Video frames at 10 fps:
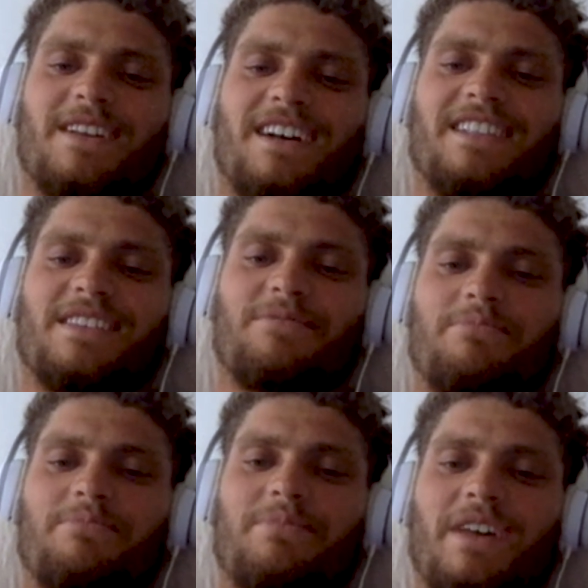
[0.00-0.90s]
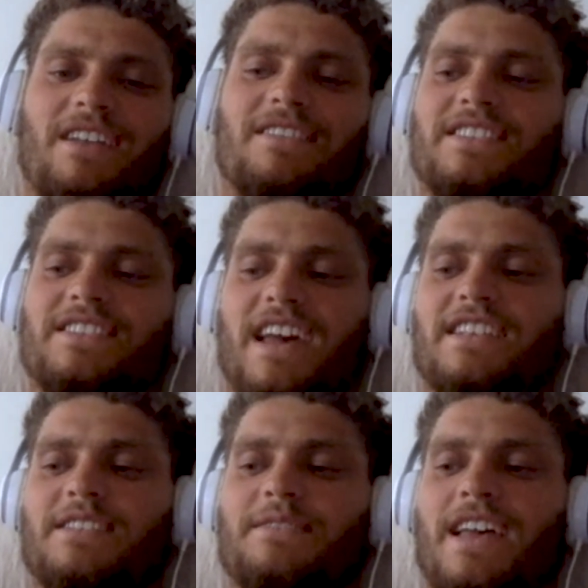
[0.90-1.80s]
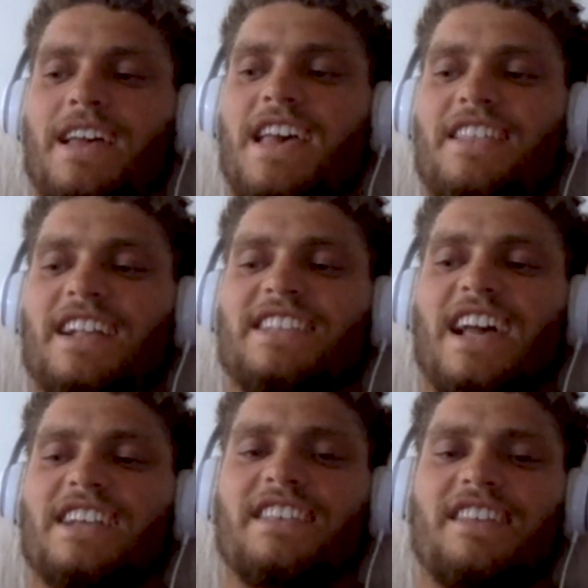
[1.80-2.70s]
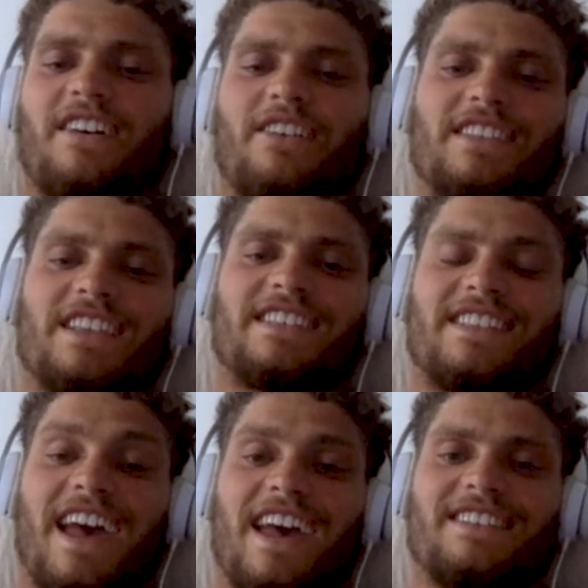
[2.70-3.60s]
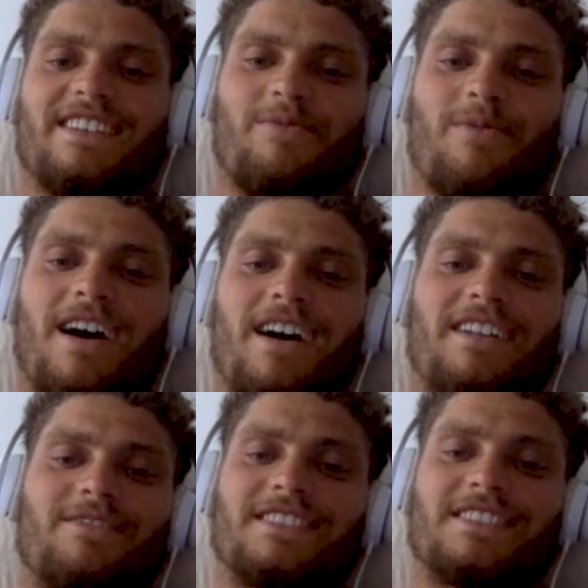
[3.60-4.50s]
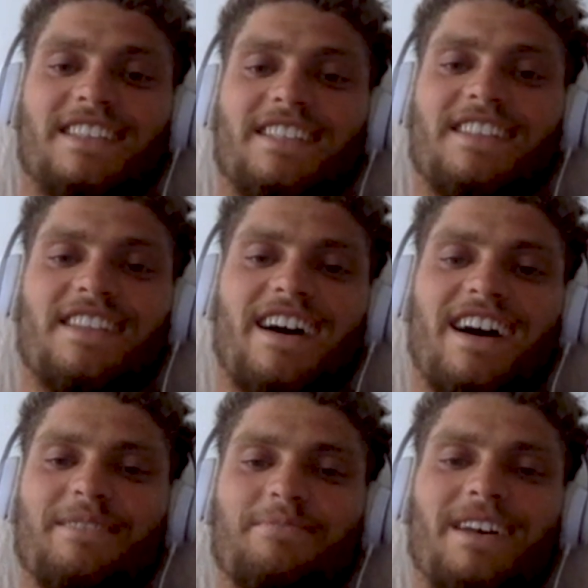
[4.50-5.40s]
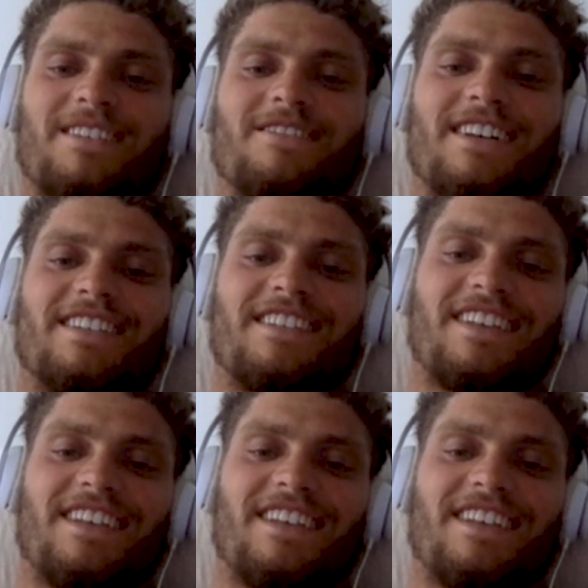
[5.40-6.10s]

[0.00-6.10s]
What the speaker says: gnarly pedal stages, but that's actually the only stage I've won was this gnarly pedal one.